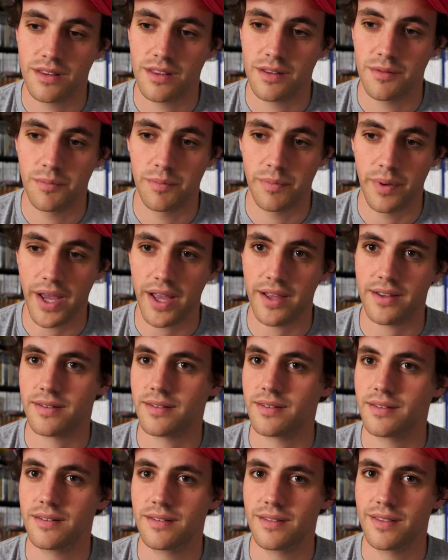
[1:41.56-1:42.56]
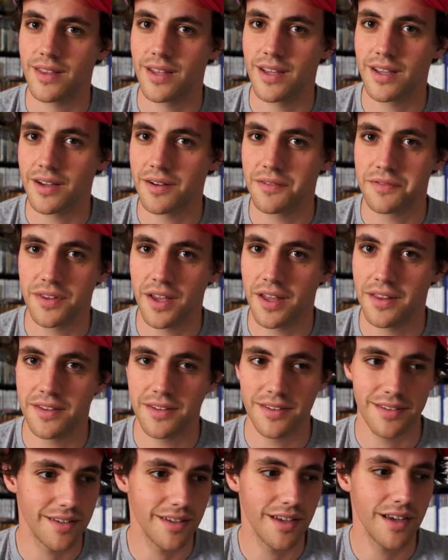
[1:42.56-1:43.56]
the best thing I've done
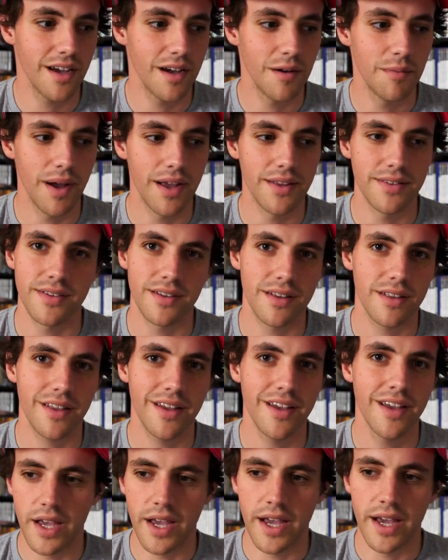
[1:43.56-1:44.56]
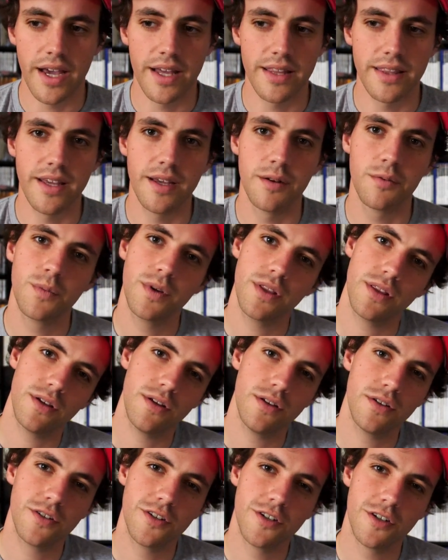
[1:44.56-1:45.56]
this year, basically. And then with
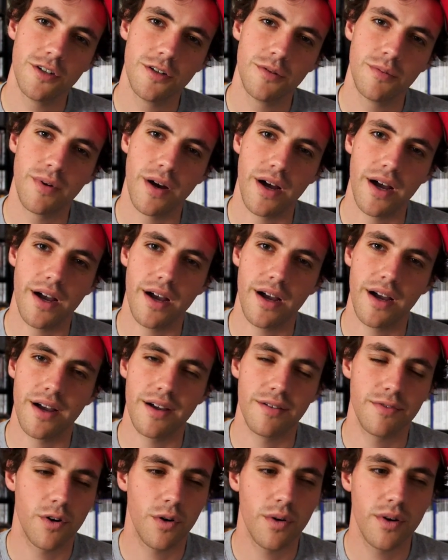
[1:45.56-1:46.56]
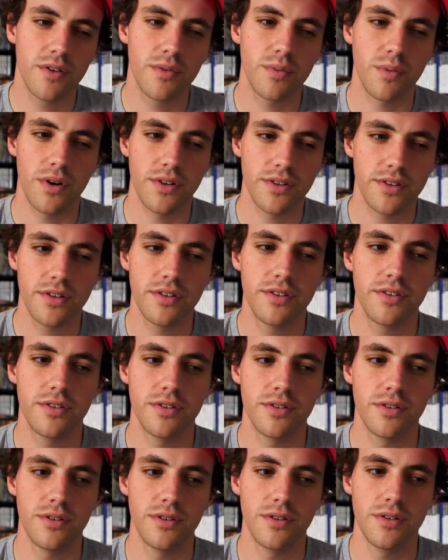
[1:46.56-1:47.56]
YouTube, I've always wanted
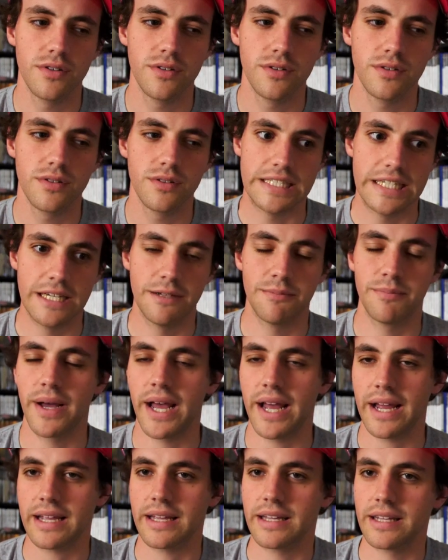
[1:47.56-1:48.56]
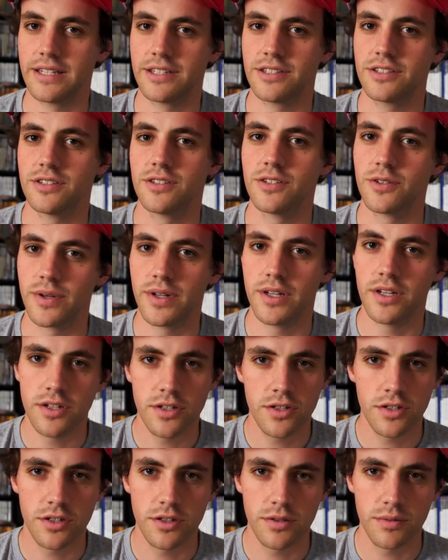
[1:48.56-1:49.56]
to get back into doing
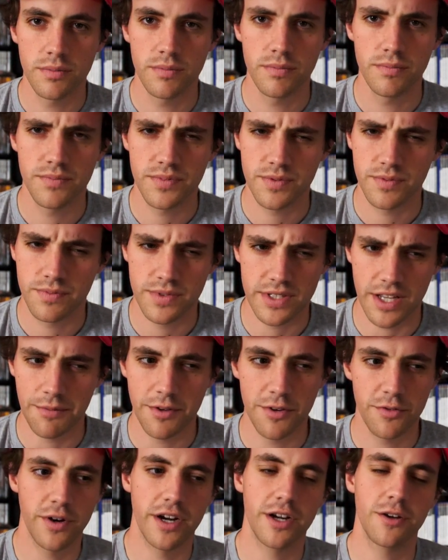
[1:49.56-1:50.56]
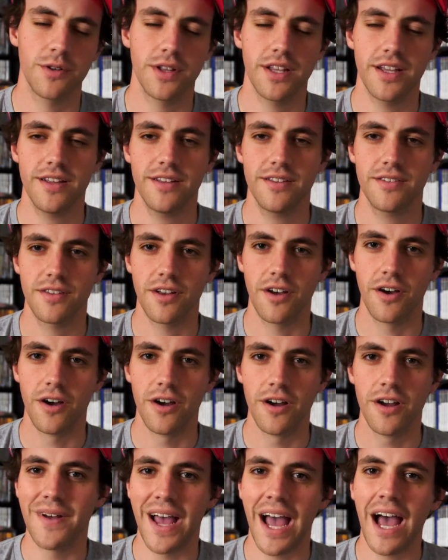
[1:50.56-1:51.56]
YouTube semi-frequently,
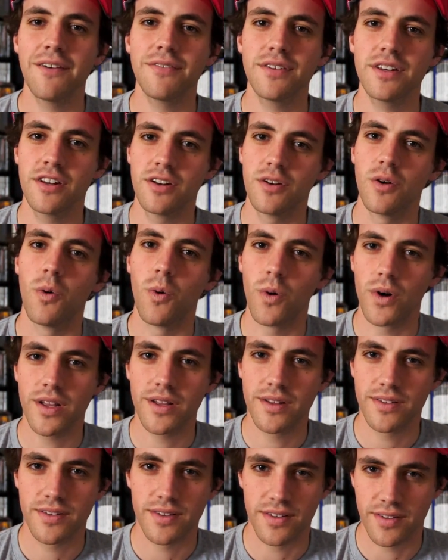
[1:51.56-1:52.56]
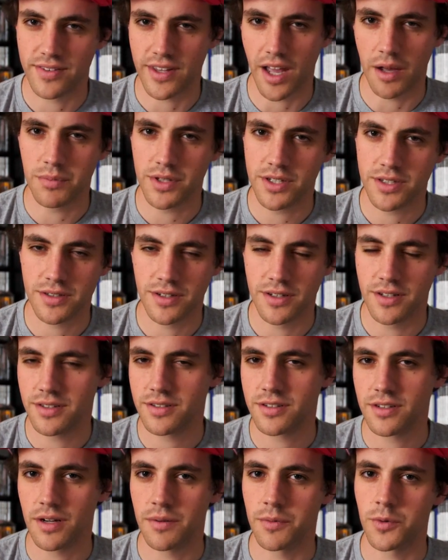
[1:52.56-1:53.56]
so having an audience established on
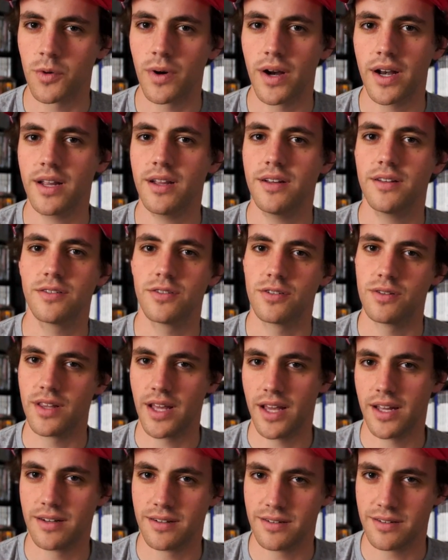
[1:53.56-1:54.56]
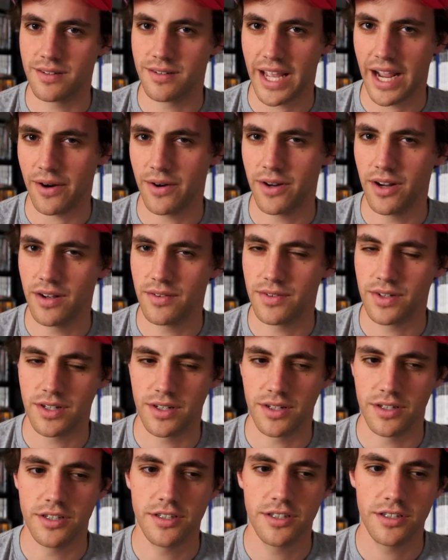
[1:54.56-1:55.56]
Instagram already to then carry over to
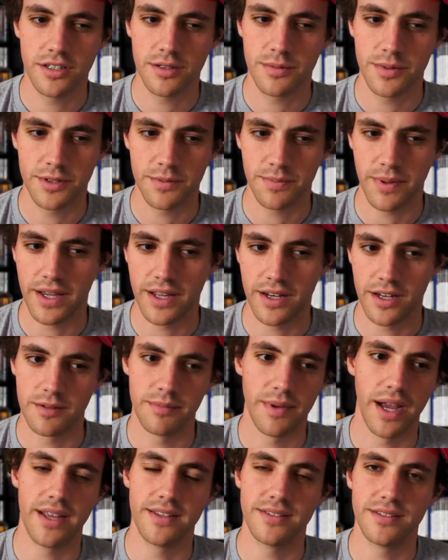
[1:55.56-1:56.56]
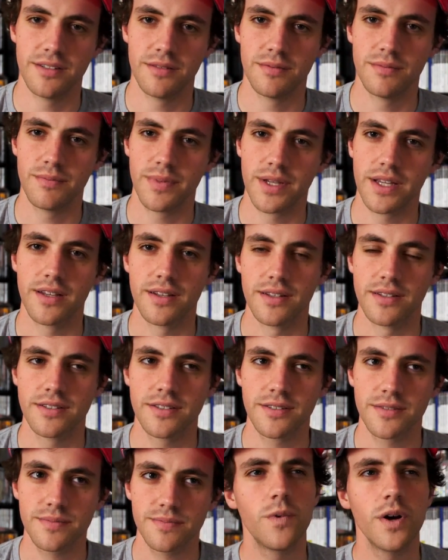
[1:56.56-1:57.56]
YouTube has been amazing,
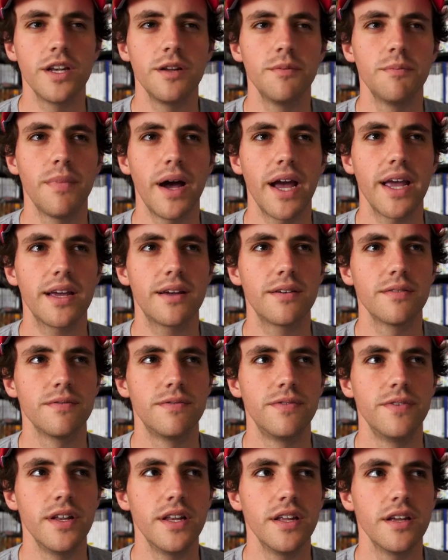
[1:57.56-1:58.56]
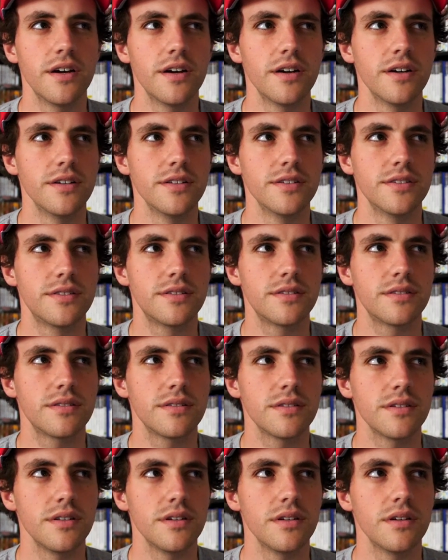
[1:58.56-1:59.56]
because when you make videos,
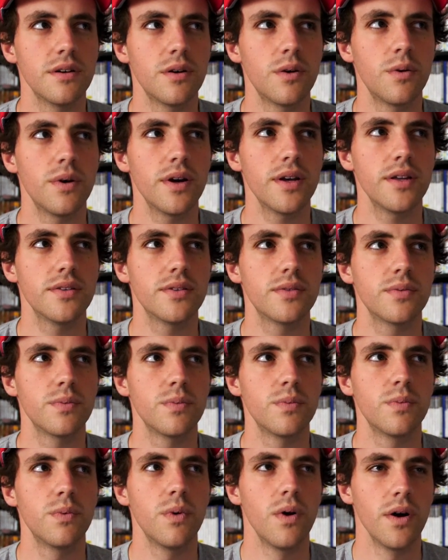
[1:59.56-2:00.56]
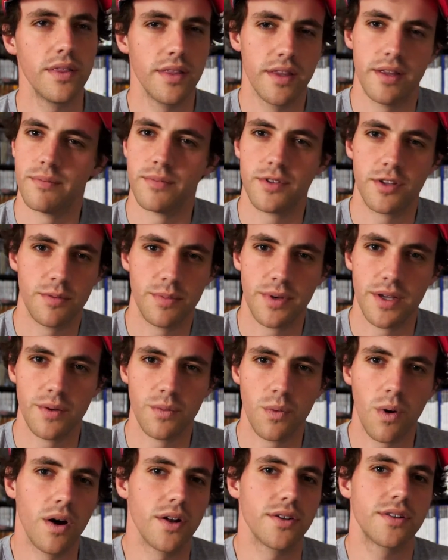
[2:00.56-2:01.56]
you always want them to be
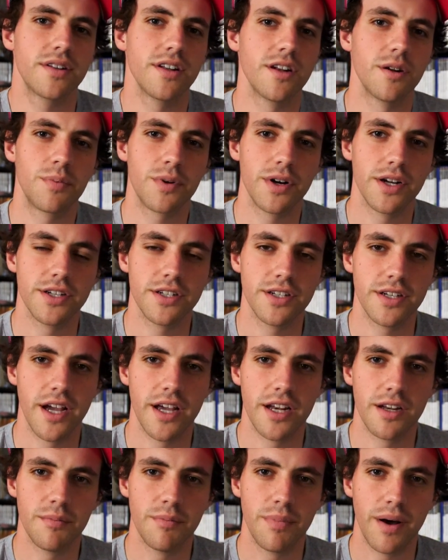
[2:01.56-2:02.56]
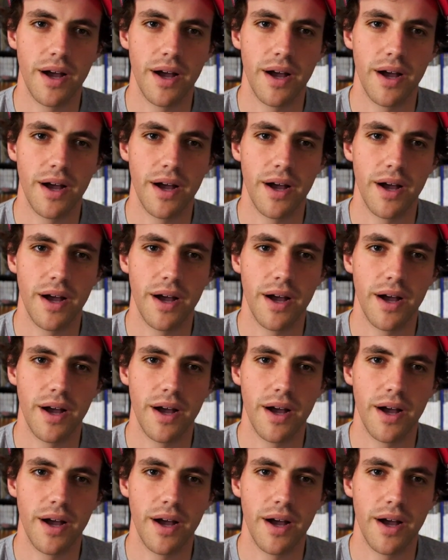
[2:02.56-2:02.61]
watched and appreciated